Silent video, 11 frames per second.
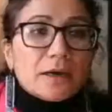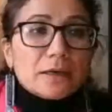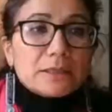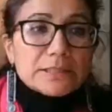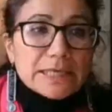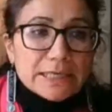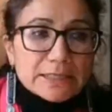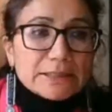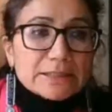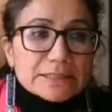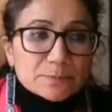uh,
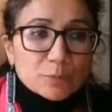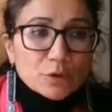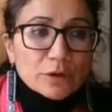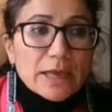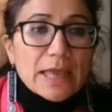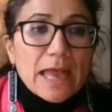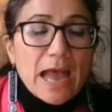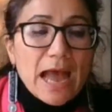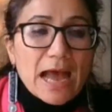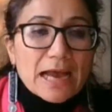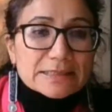taken this book
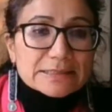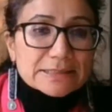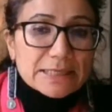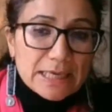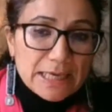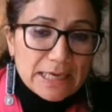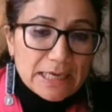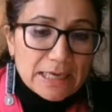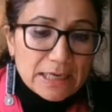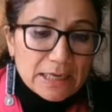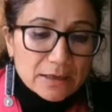as
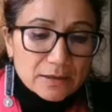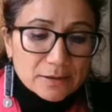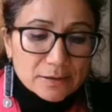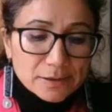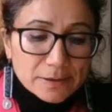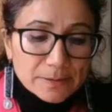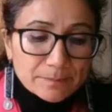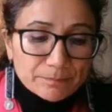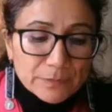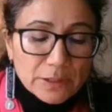a, a uh,